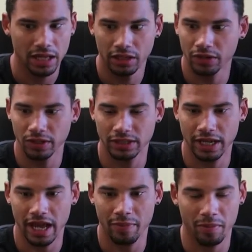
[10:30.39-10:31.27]
Literally
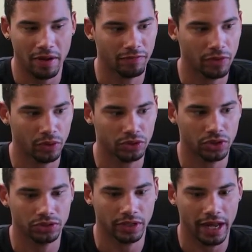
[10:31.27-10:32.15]
today I put my phone on
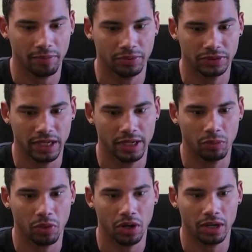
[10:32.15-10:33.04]
charger at 8%
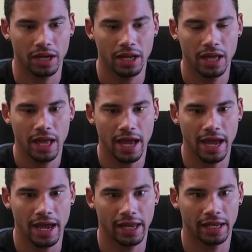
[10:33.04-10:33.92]
at work,
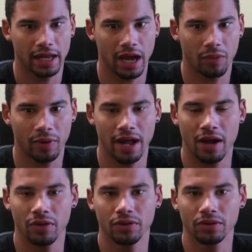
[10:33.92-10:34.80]
and I went
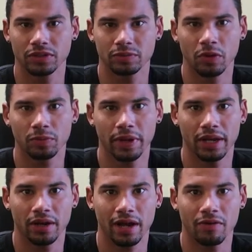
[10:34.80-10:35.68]
out to the smoke
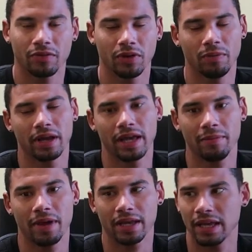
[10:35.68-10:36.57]
pit, hung out for a little bit,
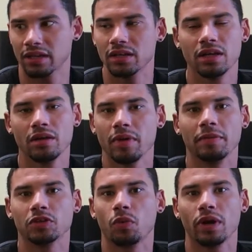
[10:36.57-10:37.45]
came back in,
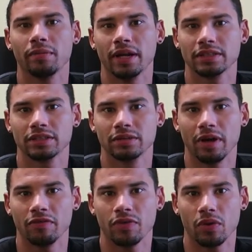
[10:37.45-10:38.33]
maybe 20 minutes, and
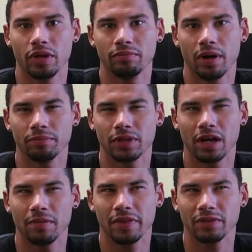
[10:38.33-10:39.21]
my phone had bumped up.